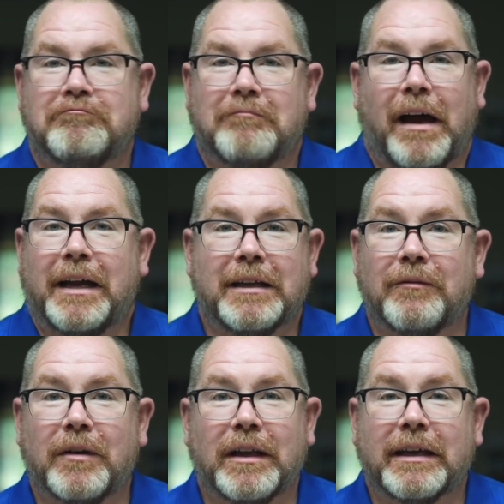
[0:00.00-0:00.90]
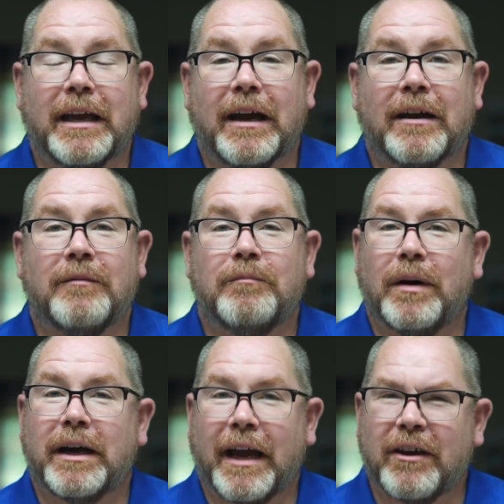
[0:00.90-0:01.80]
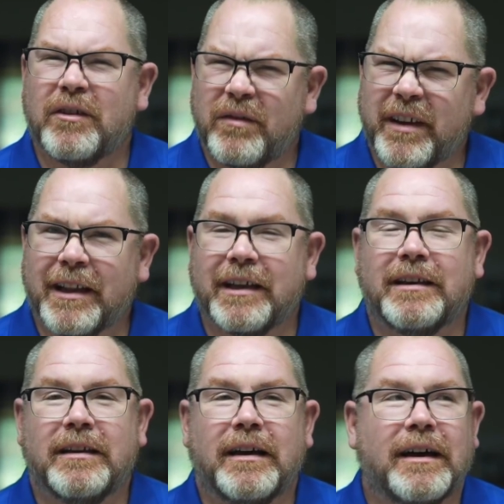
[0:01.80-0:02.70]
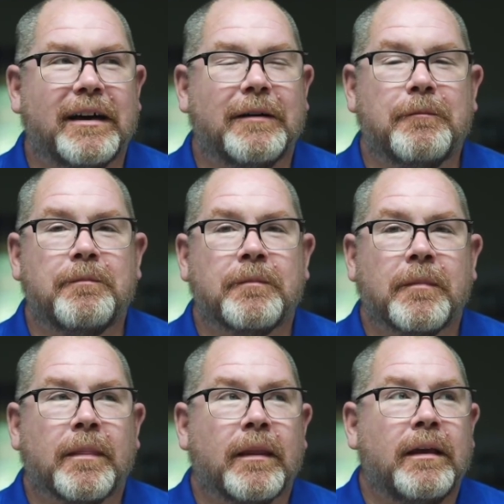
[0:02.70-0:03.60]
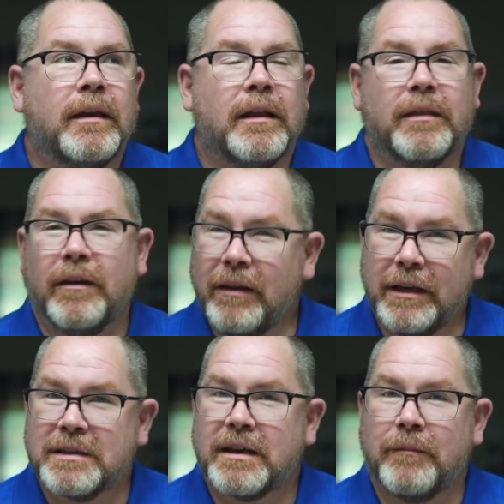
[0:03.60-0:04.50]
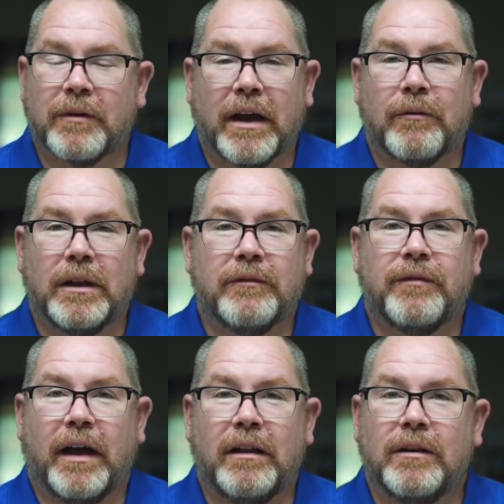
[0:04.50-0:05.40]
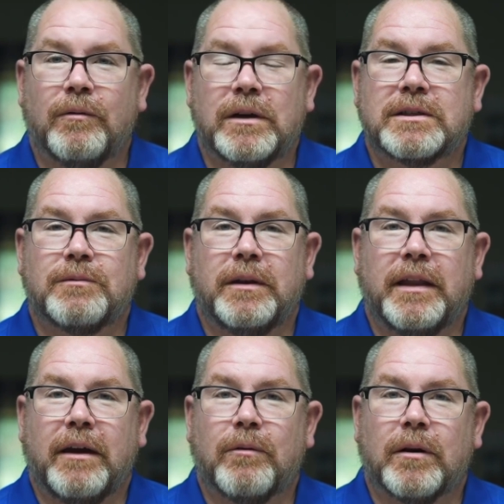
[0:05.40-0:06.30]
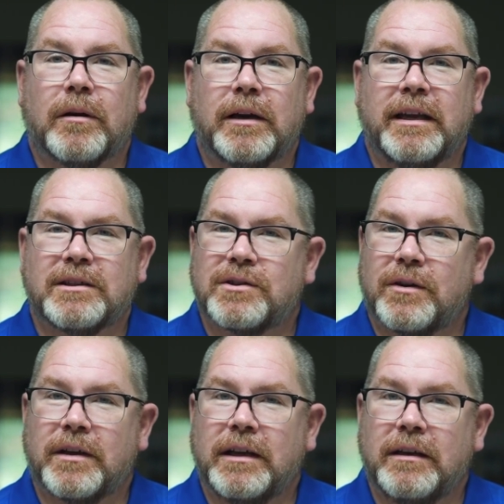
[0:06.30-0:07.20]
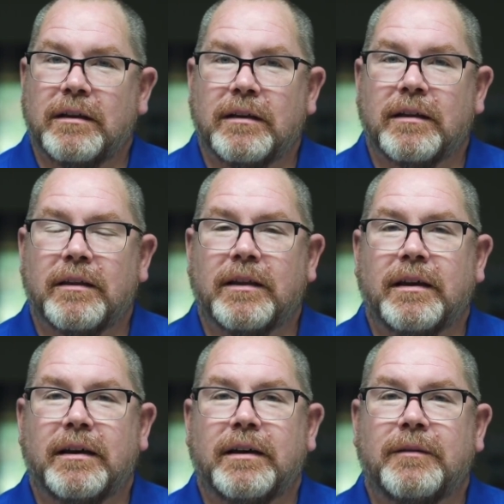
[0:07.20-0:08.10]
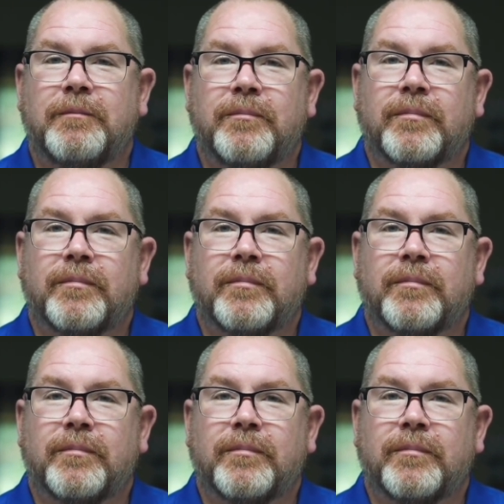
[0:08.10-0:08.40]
I didn't really care, but I could feel it. The only discomfort I really felt was when they were inserting the